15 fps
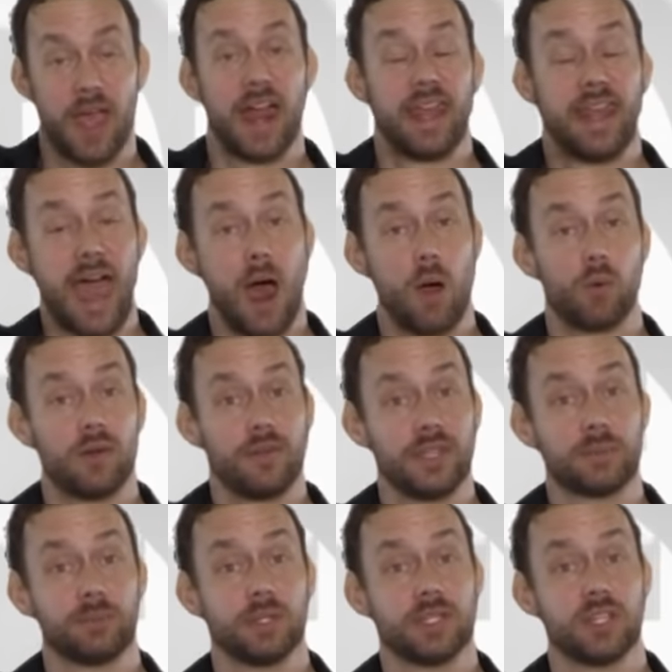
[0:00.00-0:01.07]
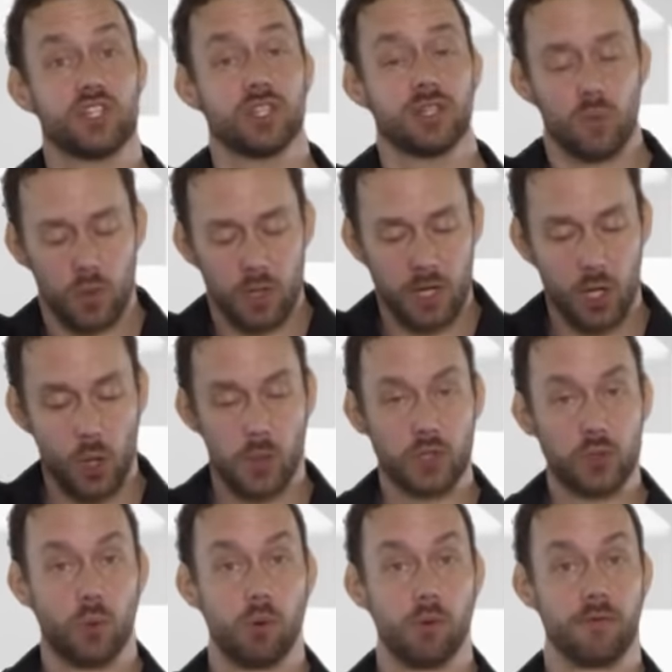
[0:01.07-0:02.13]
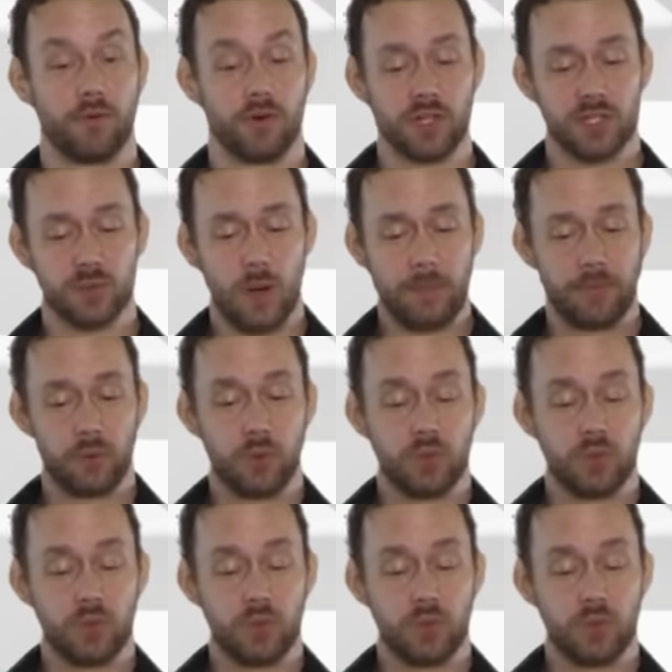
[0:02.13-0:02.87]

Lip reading: Now we're in this position, we're going to go into a reverse swipe through,